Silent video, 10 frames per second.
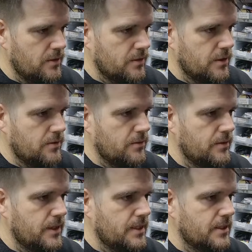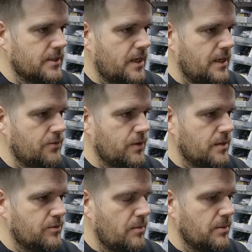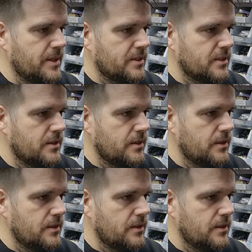So there's a sign of where the problem is.